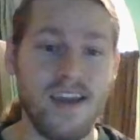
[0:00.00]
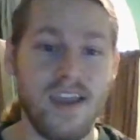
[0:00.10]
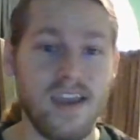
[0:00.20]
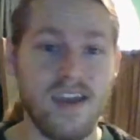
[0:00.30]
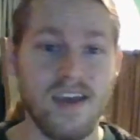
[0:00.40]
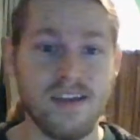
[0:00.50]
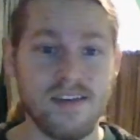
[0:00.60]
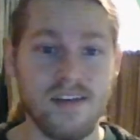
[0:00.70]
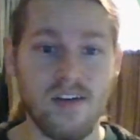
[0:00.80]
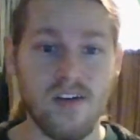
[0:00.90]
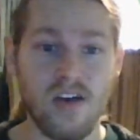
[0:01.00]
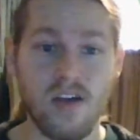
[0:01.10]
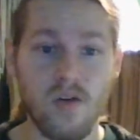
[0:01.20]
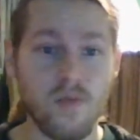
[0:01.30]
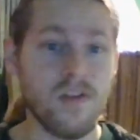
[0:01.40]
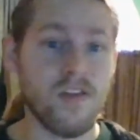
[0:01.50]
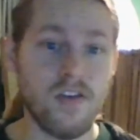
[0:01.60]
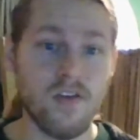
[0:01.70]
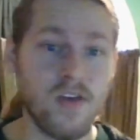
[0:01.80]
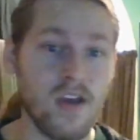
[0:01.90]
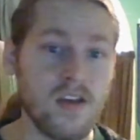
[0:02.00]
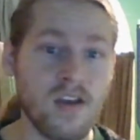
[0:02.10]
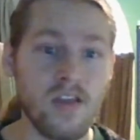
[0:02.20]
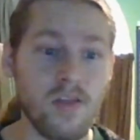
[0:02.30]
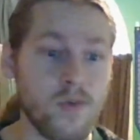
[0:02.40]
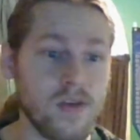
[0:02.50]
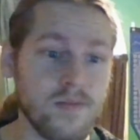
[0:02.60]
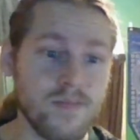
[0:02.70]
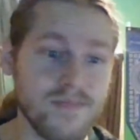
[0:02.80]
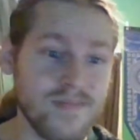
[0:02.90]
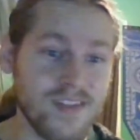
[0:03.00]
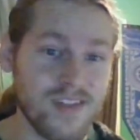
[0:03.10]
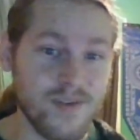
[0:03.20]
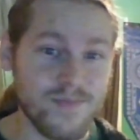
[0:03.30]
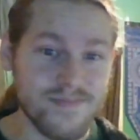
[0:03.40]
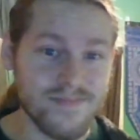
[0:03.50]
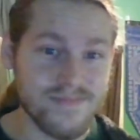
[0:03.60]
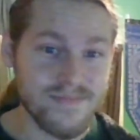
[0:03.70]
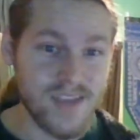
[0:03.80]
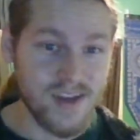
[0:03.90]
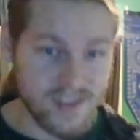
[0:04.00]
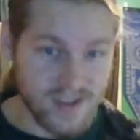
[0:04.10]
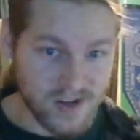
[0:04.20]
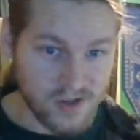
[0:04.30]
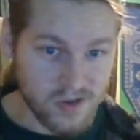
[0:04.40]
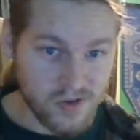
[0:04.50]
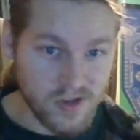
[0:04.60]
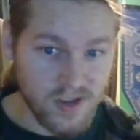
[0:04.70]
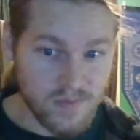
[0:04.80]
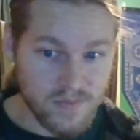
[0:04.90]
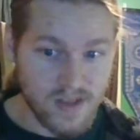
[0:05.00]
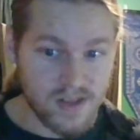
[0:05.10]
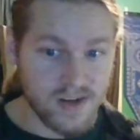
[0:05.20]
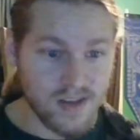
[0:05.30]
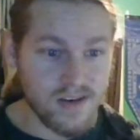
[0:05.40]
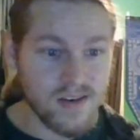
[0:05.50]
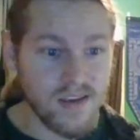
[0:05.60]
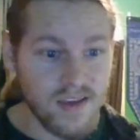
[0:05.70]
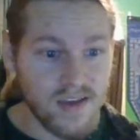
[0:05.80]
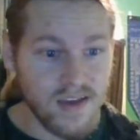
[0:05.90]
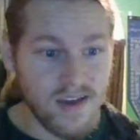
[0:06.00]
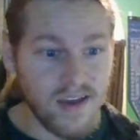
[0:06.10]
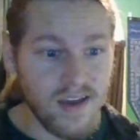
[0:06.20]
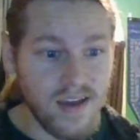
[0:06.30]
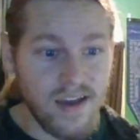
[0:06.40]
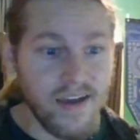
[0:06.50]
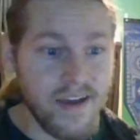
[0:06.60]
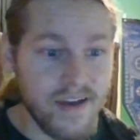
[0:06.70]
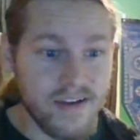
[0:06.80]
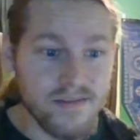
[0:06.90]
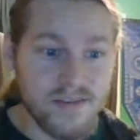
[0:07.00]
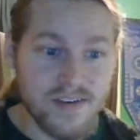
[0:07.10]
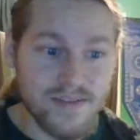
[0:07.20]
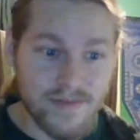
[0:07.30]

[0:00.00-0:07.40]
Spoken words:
and I hope to see you again next week. So, Antonio Tulian Meldanin, and